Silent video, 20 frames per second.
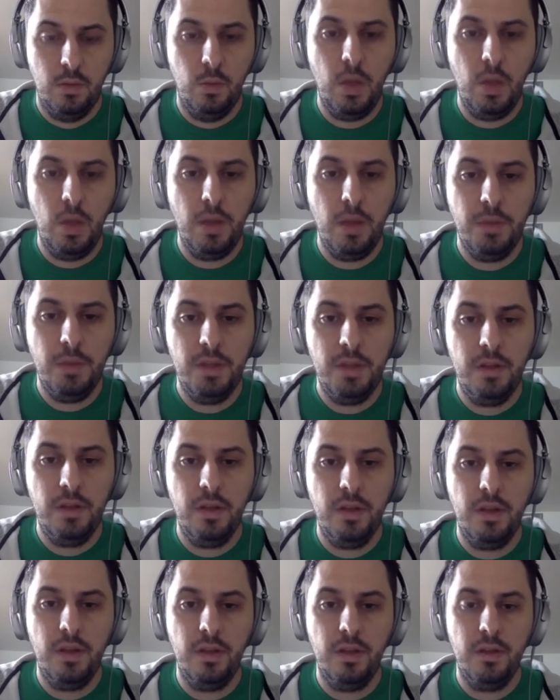Well, I
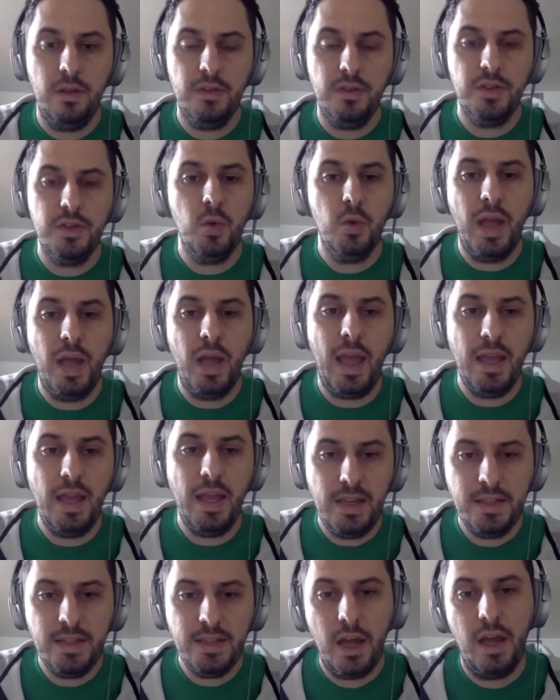mean, so
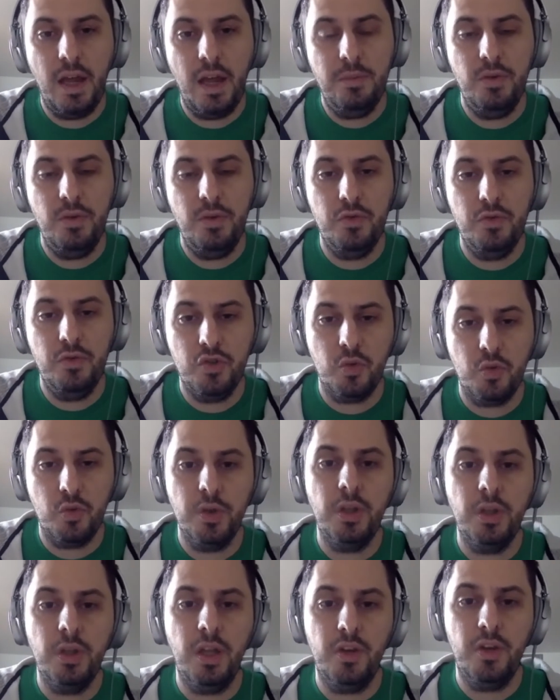anytime you
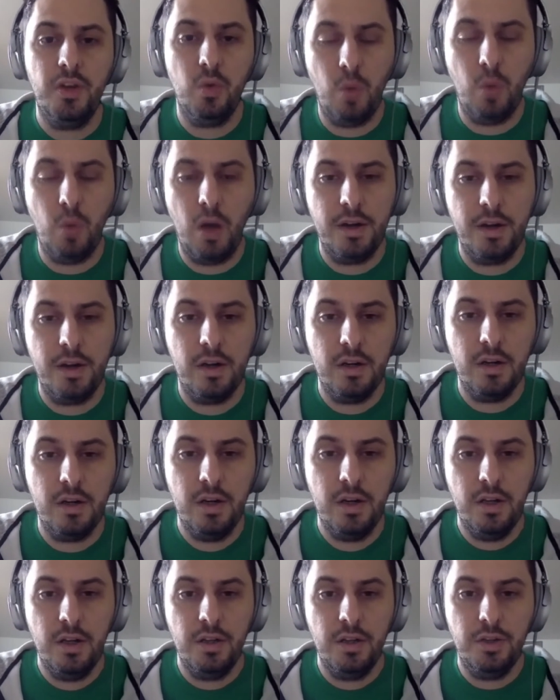drill
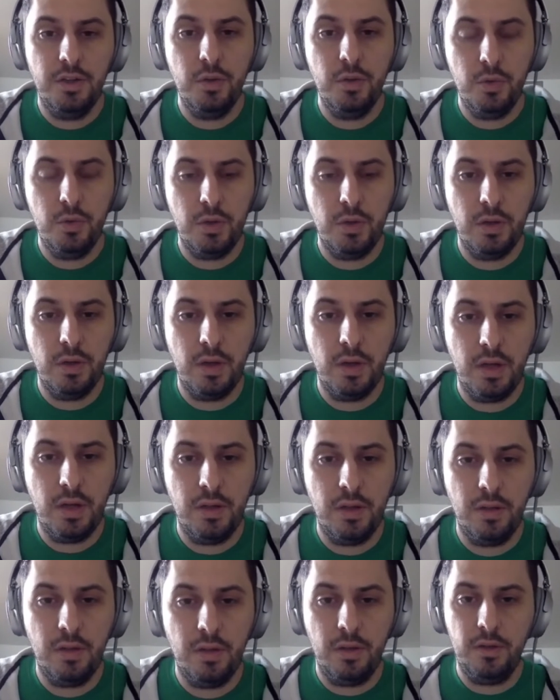underwater, you
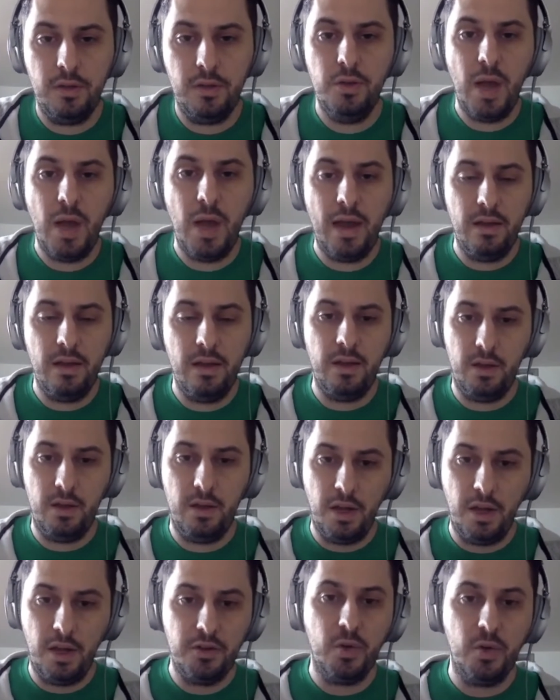have
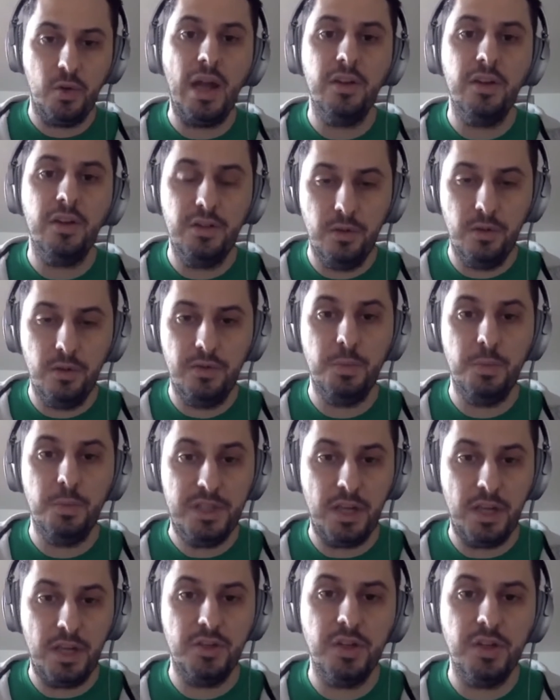underground, you have the
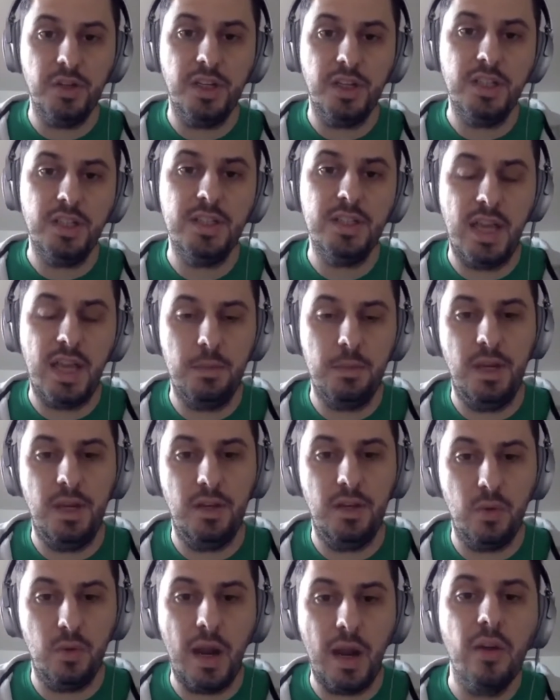potential to
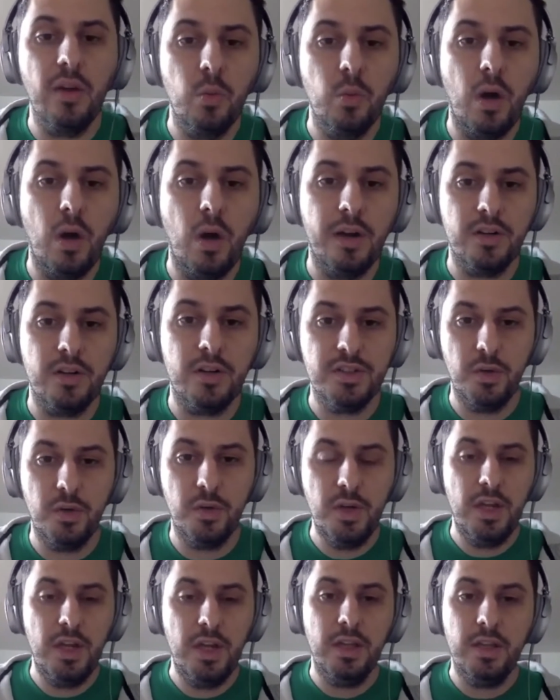contaminate groundwater.
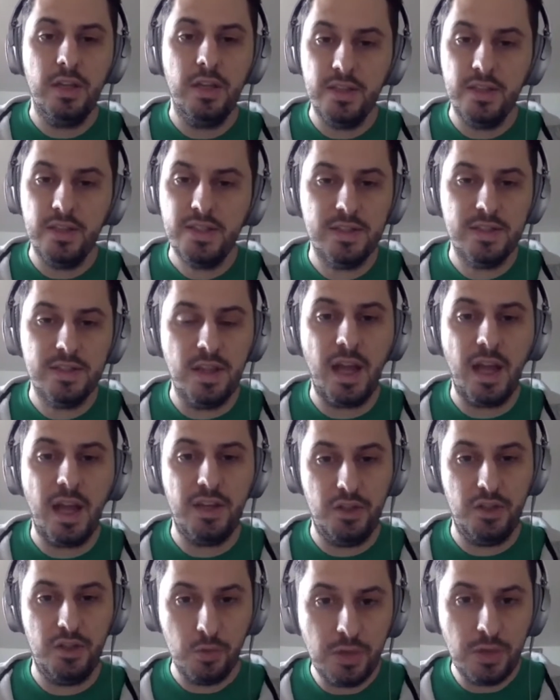So this is not
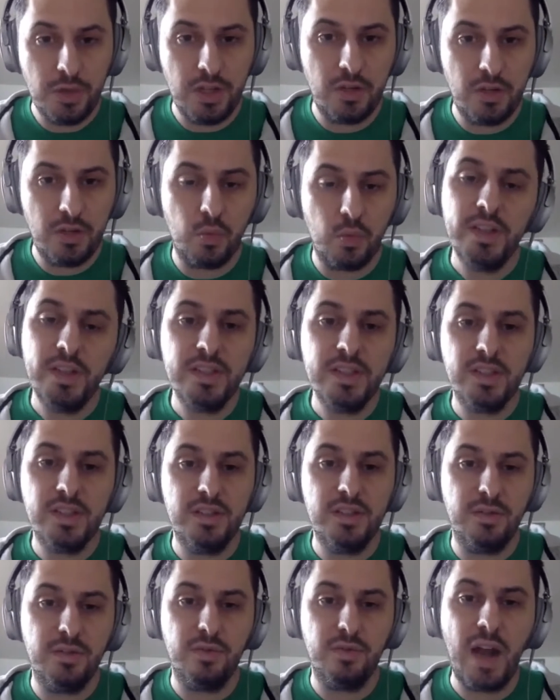a unique risk
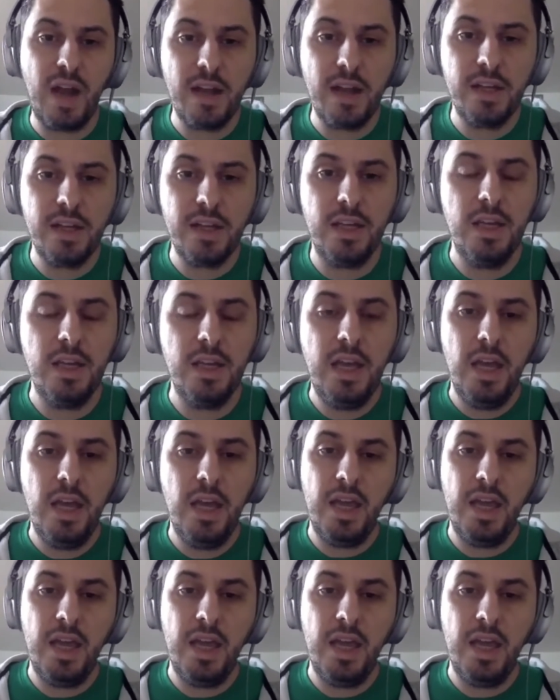to fracking.